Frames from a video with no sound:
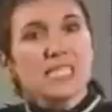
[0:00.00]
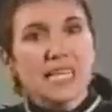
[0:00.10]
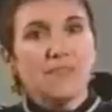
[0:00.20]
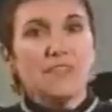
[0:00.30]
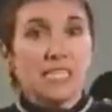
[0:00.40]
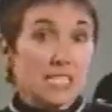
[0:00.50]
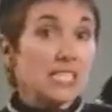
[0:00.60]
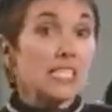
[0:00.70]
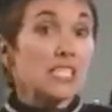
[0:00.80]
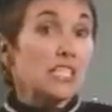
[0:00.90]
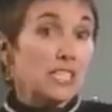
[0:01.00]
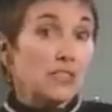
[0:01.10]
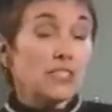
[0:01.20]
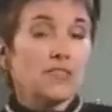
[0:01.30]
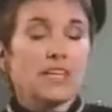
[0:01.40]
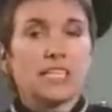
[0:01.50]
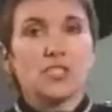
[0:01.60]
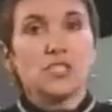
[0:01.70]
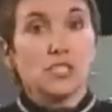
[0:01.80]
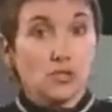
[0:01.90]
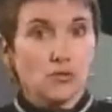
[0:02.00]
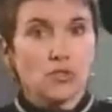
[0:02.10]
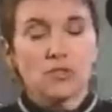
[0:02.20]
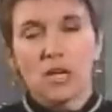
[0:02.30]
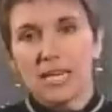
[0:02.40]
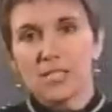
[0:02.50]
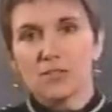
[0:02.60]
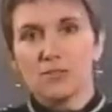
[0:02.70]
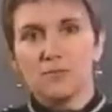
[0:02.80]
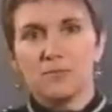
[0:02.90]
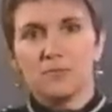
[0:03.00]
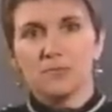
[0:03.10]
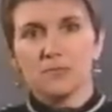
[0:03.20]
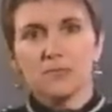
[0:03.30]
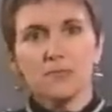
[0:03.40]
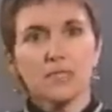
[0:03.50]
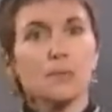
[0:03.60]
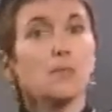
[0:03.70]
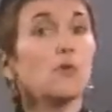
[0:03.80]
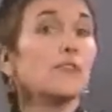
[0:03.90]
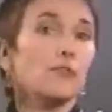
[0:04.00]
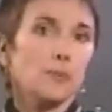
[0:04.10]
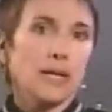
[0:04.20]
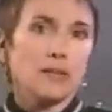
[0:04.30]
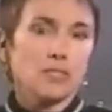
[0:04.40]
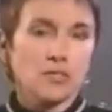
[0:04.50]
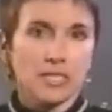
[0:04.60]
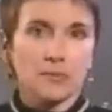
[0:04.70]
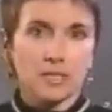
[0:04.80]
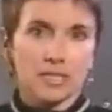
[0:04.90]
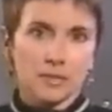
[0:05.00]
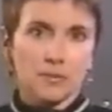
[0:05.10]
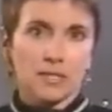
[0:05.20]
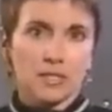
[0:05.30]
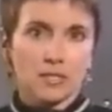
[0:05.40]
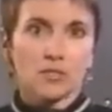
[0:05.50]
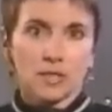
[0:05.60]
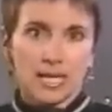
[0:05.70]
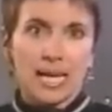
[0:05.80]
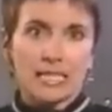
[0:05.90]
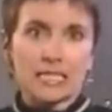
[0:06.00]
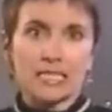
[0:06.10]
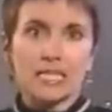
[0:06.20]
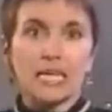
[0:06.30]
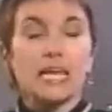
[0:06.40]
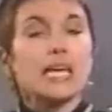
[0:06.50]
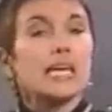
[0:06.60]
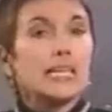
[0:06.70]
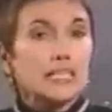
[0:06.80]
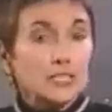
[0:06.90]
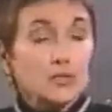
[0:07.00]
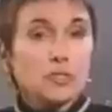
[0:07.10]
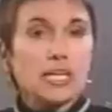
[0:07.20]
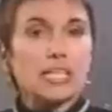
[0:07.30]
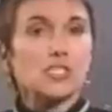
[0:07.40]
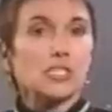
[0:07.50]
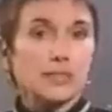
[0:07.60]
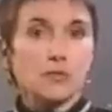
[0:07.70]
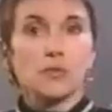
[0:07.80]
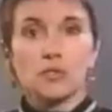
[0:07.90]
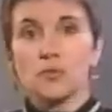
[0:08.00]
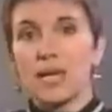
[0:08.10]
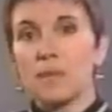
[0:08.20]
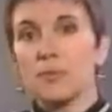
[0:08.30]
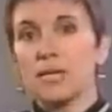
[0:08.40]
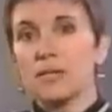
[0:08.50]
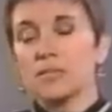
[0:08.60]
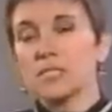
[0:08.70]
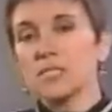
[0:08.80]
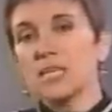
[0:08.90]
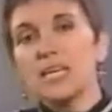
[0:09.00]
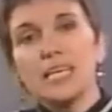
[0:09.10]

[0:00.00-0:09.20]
Stephanie is 16 years of age. She's a junior in high school. Both of her parents are chemically dependent, drug addicts. And in her case, she lives with her grandparents.